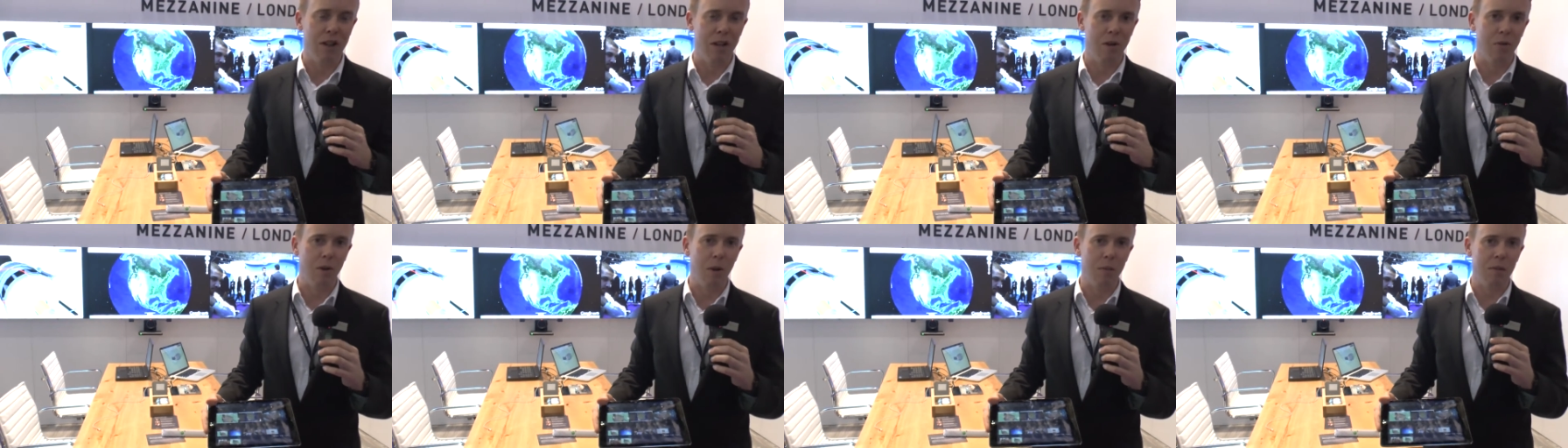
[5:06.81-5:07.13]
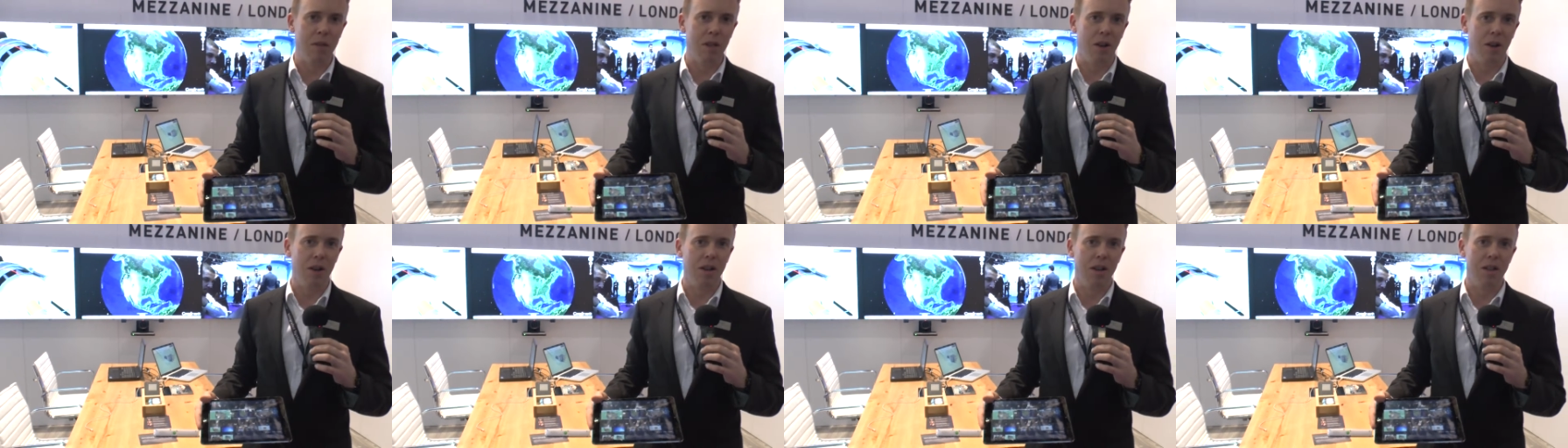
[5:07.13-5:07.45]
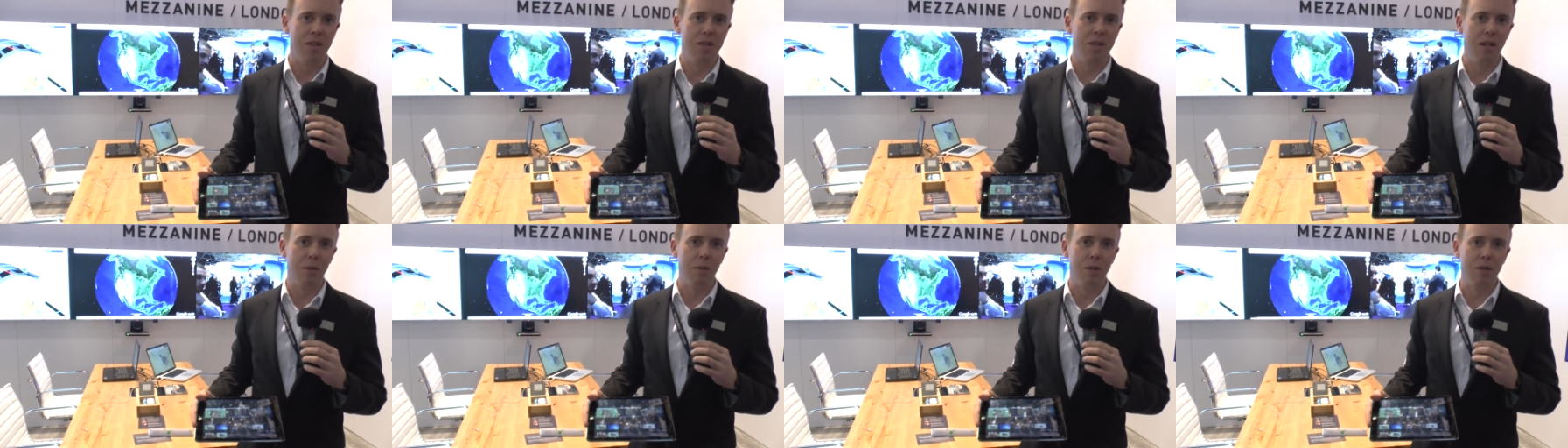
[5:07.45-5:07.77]
our website
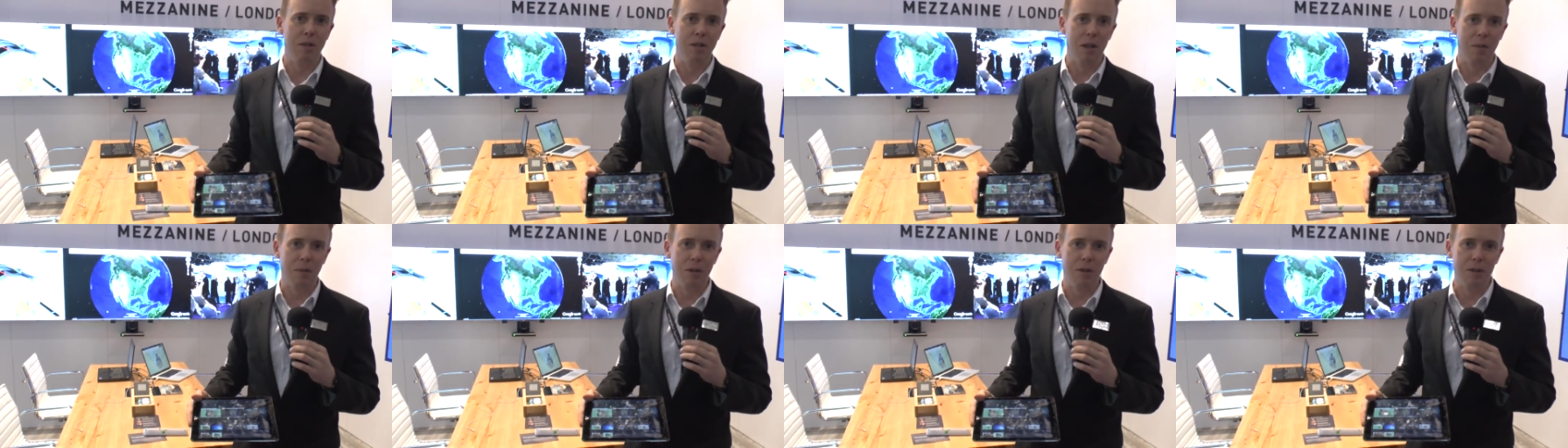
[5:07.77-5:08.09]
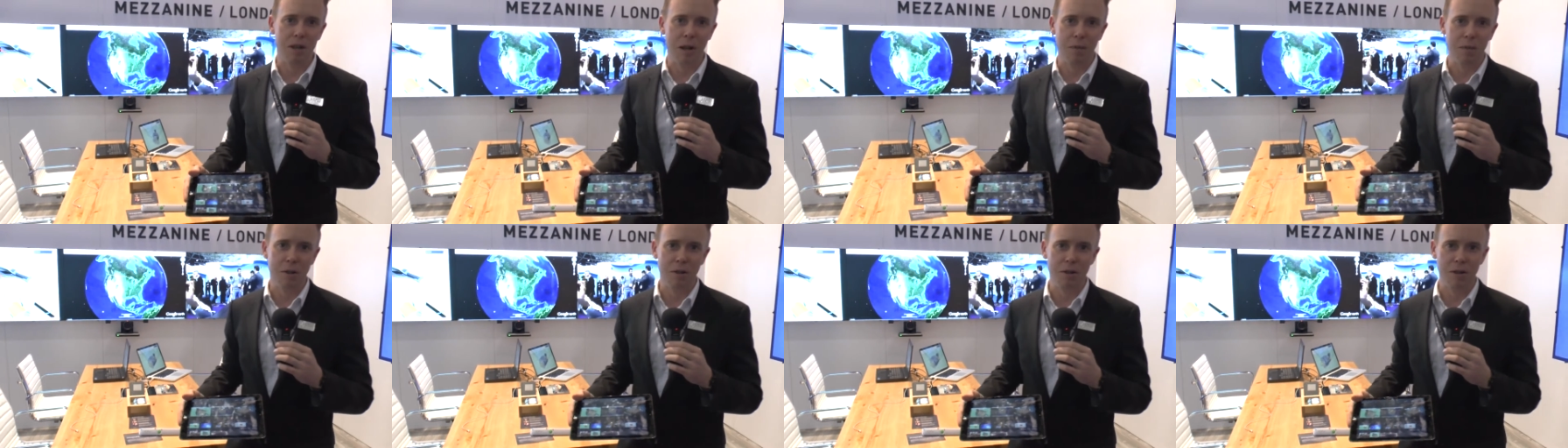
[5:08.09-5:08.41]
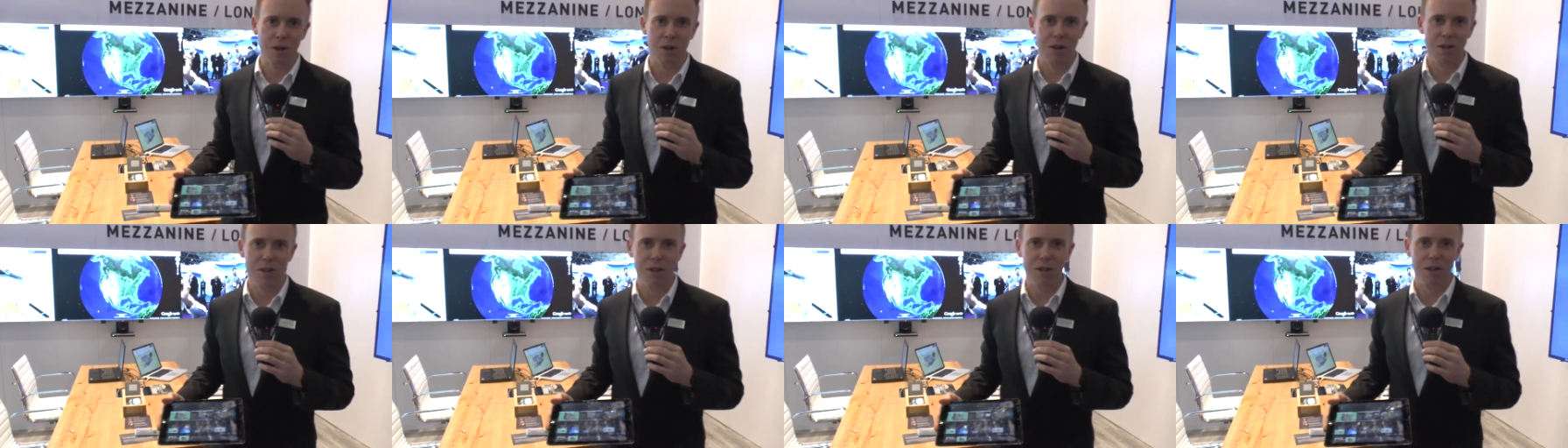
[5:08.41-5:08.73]
at
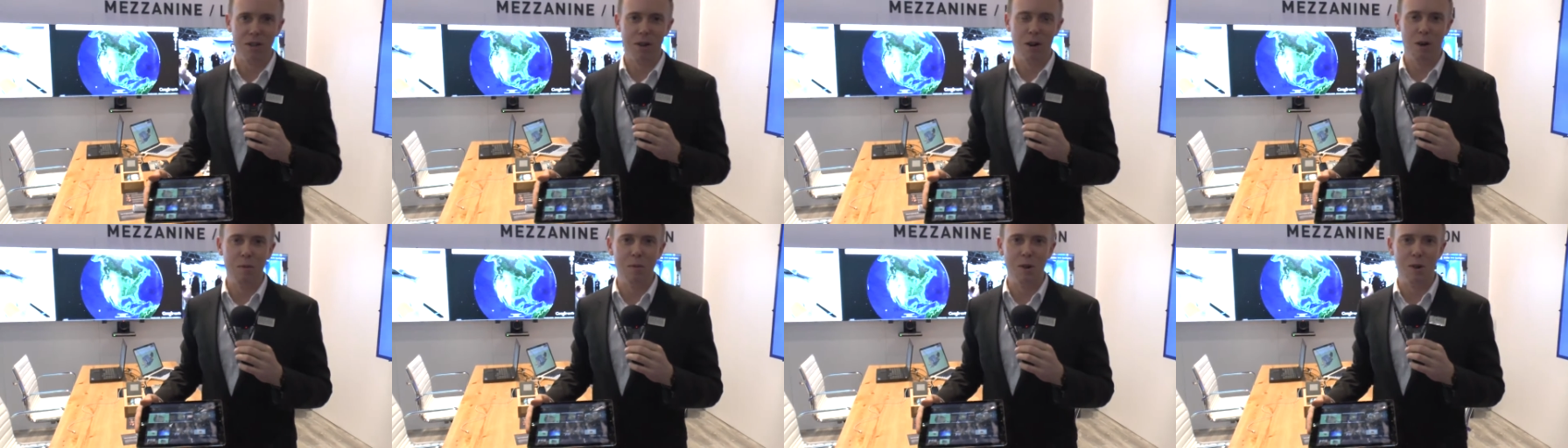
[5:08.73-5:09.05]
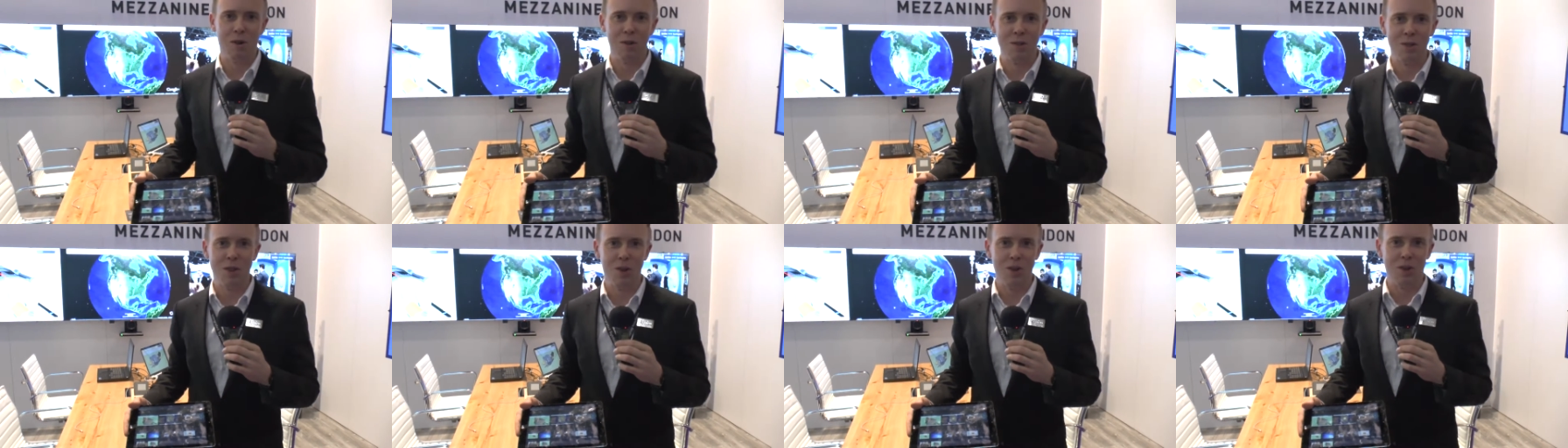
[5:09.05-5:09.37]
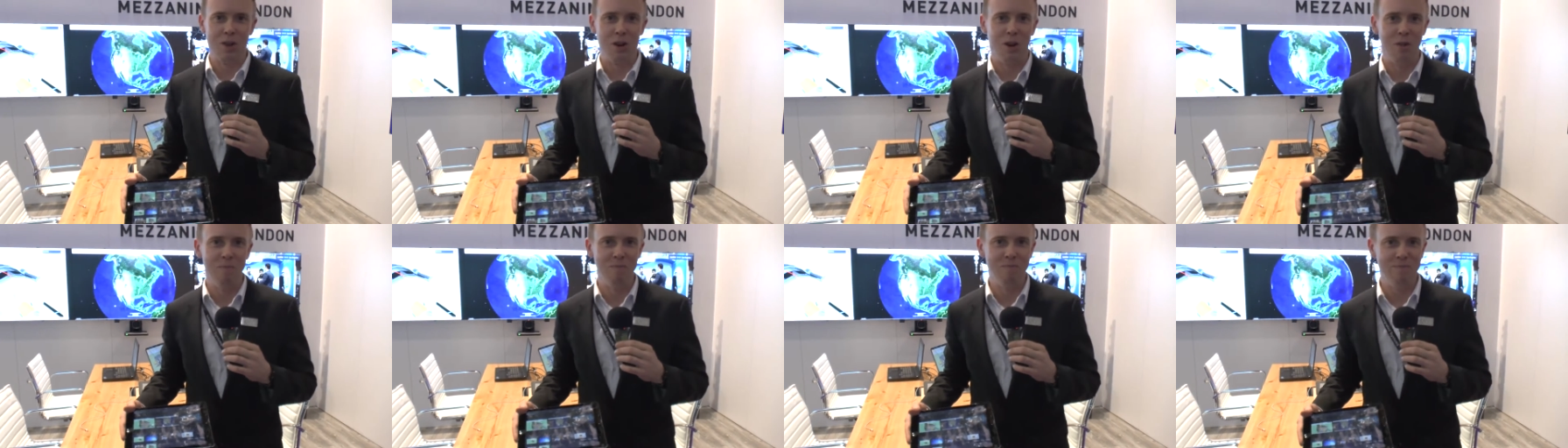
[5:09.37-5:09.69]

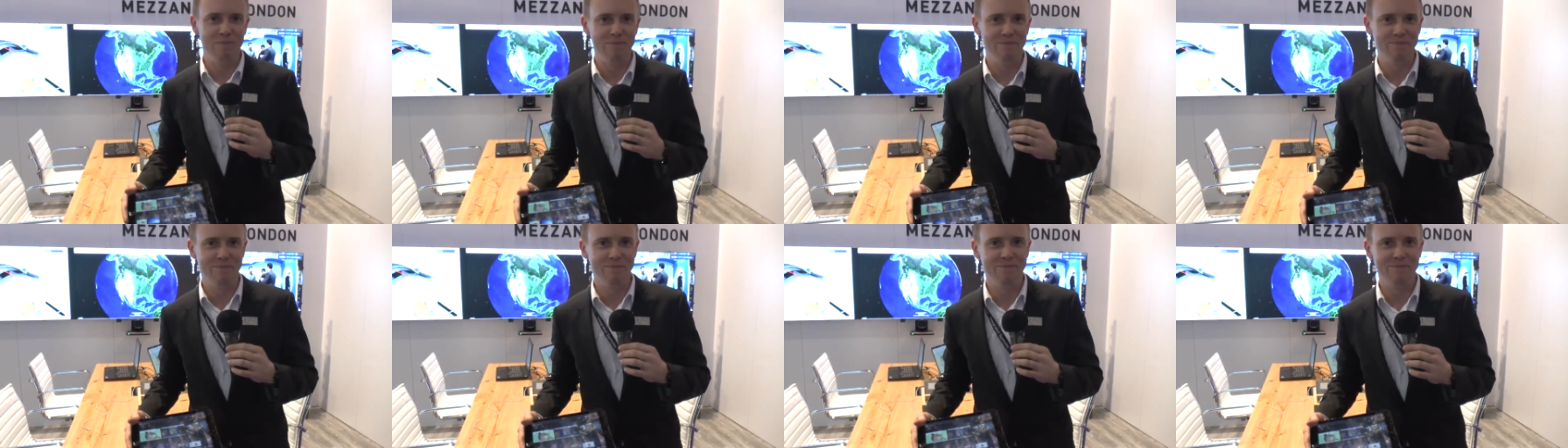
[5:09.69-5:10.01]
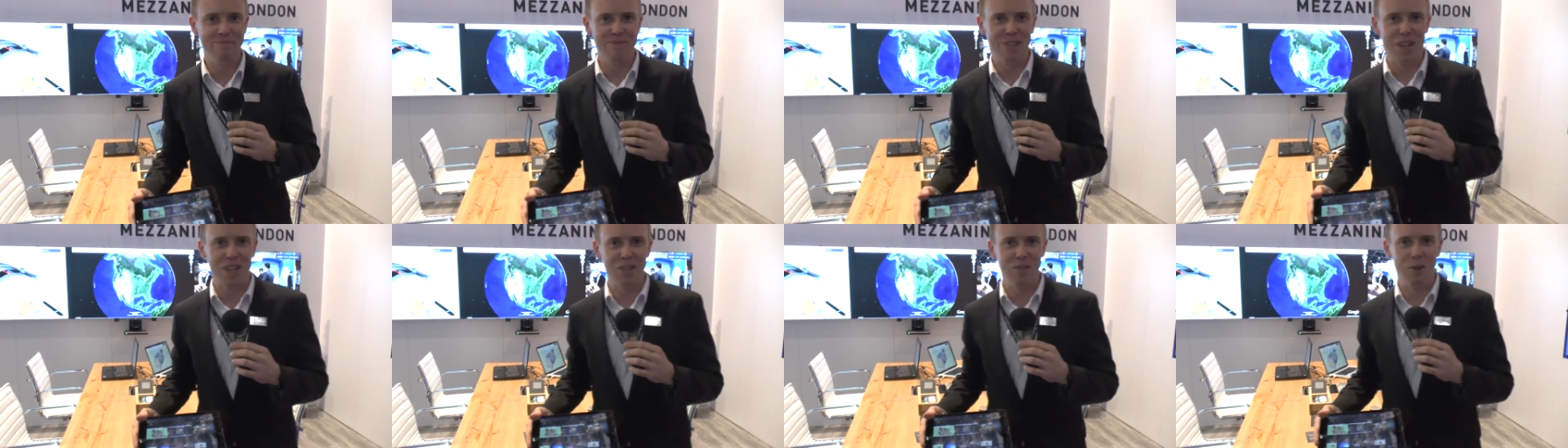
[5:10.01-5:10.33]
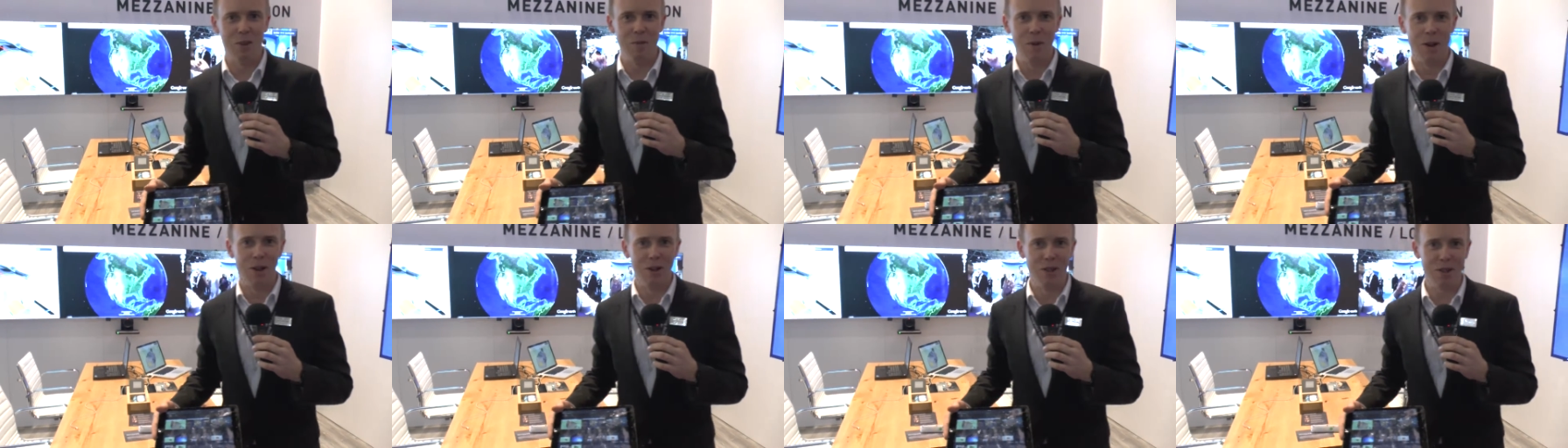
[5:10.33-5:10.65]
www.oblong.com. Thanks
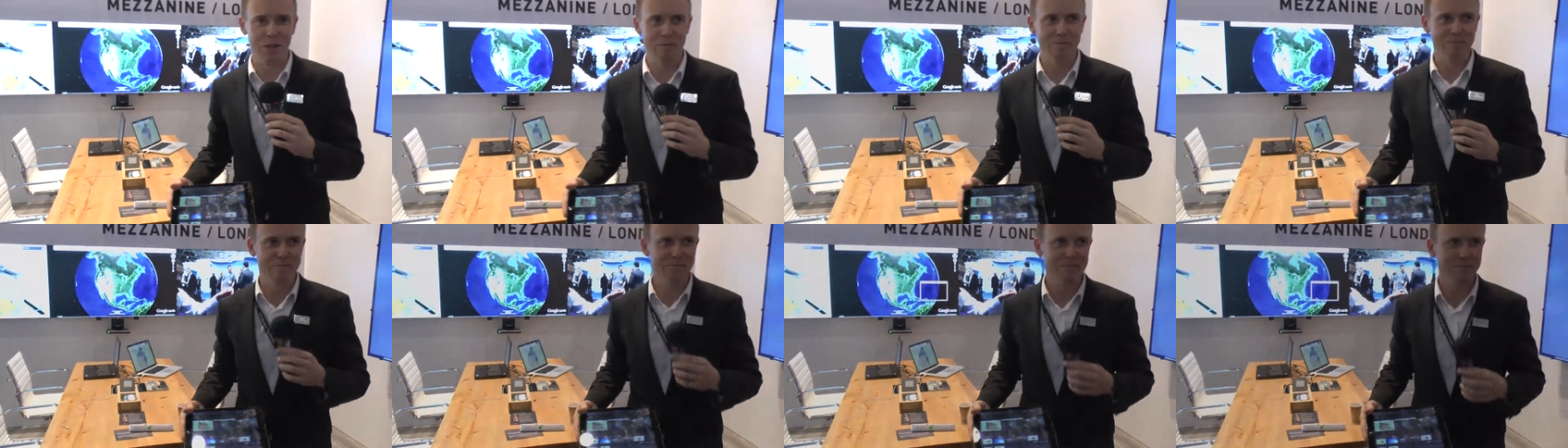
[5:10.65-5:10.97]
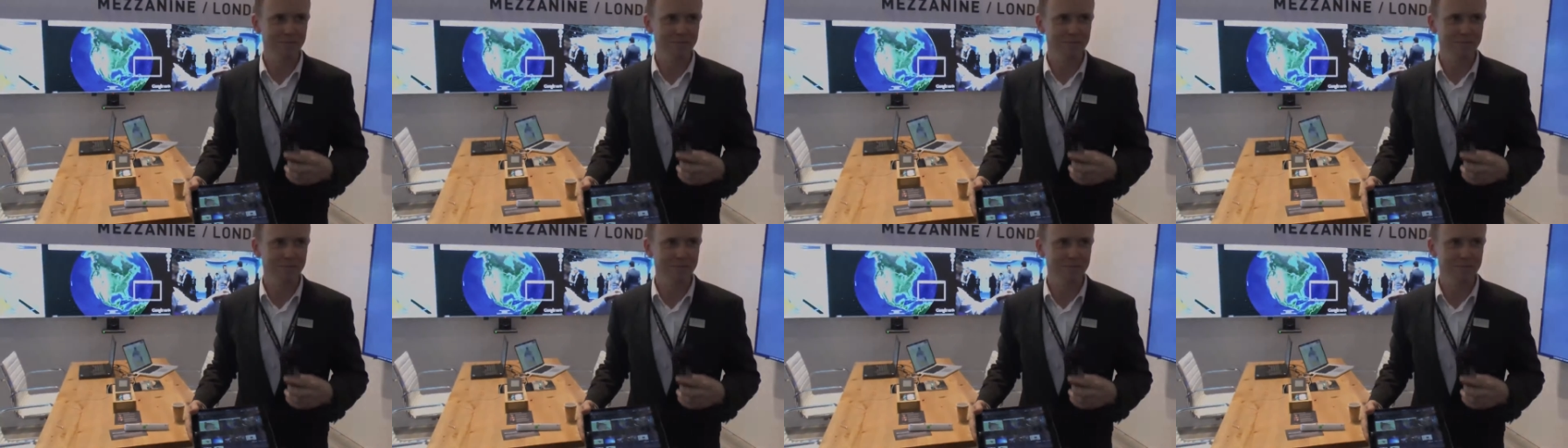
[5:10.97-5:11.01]
very much.